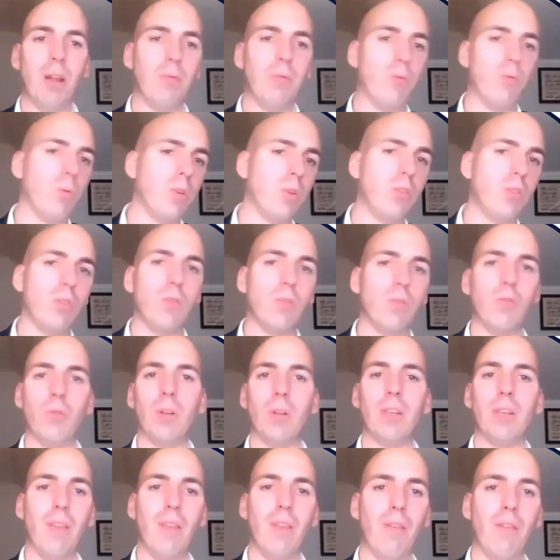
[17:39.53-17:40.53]
Perhaps we should
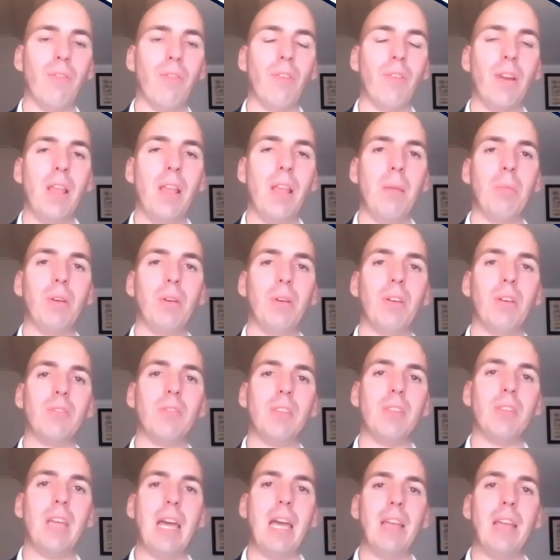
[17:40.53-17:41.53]
do it differently,
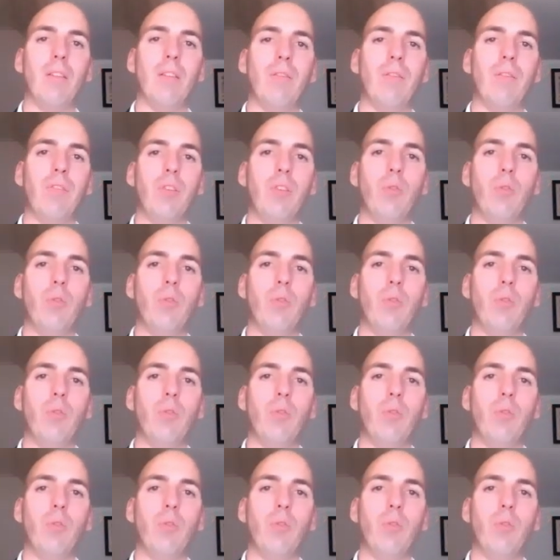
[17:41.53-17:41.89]
because then